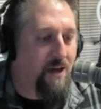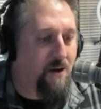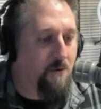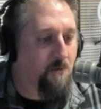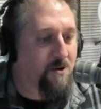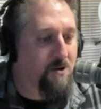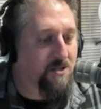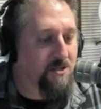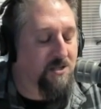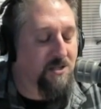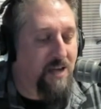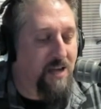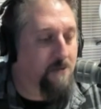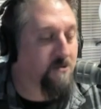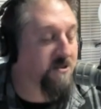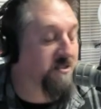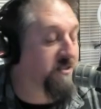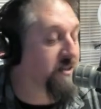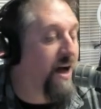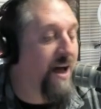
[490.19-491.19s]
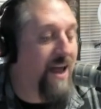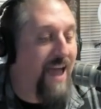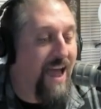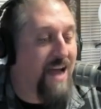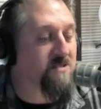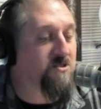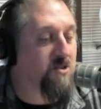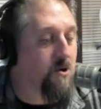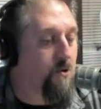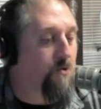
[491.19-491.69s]
It was not
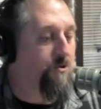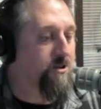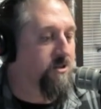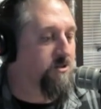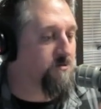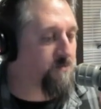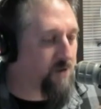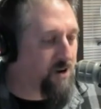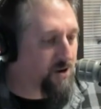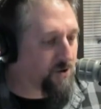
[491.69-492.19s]
as cold as